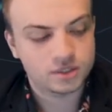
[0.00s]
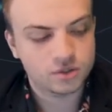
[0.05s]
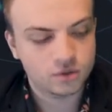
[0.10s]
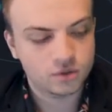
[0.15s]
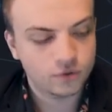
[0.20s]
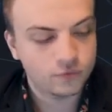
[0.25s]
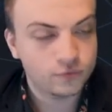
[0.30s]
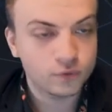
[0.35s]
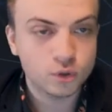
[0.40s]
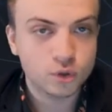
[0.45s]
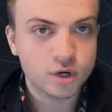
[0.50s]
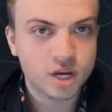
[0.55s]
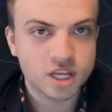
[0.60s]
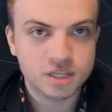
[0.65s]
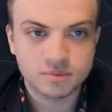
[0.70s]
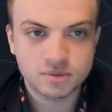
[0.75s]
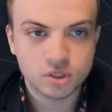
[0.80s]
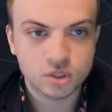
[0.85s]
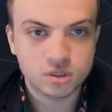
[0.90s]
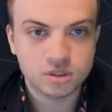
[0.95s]
So there are a few
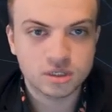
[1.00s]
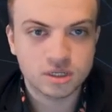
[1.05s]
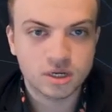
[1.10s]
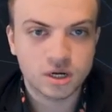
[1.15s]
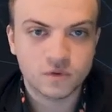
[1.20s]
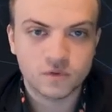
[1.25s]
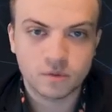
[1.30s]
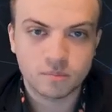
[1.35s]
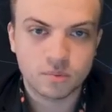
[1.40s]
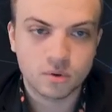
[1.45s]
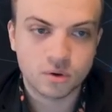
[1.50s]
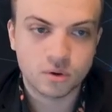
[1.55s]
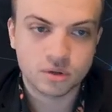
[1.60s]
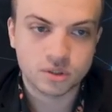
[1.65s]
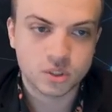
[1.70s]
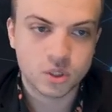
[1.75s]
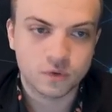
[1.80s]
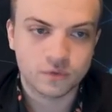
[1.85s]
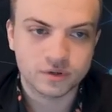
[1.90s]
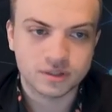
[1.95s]
transpositions here. If
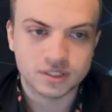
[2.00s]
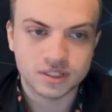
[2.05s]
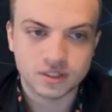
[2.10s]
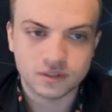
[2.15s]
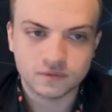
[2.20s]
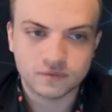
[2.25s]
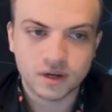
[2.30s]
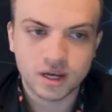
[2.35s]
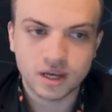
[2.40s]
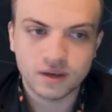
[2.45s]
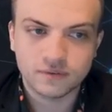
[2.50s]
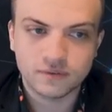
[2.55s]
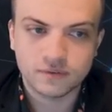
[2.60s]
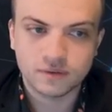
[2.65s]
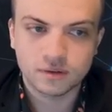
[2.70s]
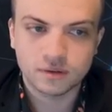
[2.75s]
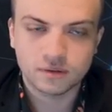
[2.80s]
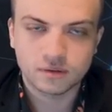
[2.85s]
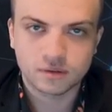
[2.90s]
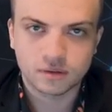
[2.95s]
opponents go for d5,
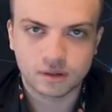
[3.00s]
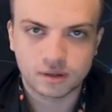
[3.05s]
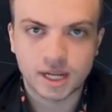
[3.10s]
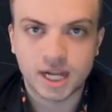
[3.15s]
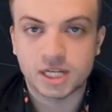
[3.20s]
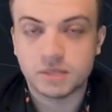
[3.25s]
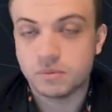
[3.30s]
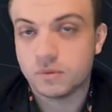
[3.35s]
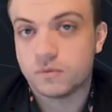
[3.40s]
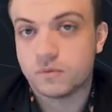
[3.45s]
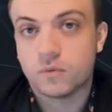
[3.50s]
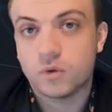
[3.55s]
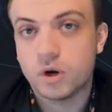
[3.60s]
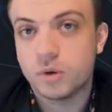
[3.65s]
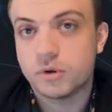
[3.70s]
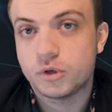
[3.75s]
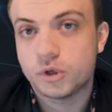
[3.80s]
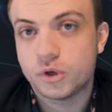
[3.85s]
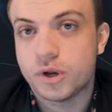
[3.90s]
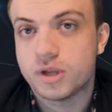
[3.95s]
knight b4,
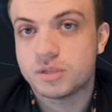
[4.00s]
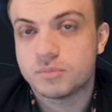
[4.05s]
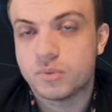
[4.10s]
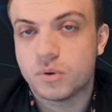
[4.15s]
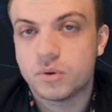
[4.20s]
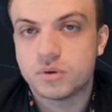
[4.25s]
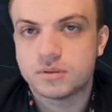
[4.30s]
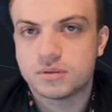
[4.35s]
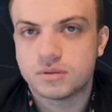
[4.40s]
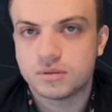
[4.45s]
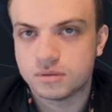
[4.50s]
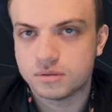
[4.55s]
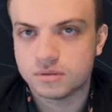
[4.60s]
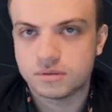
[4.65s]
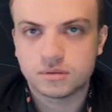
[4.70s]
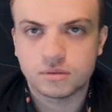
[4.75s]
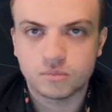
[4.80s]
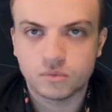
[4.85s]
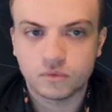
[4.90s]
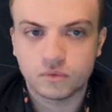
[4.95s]
we transpose to
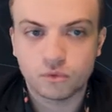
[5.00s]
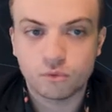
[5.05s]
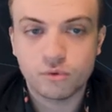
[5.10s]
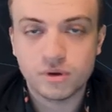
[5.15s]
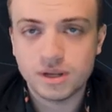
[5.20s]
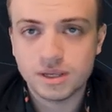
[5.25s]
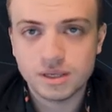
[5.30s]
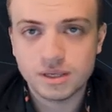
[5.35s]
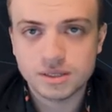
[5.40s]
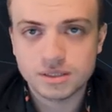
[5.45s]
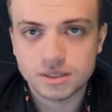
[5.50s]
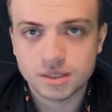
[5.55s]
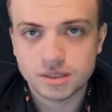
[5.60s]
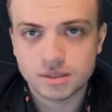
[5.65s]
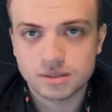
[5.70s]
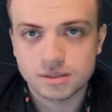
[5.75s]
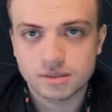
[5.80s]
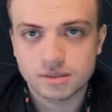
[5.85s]
move 3 e6.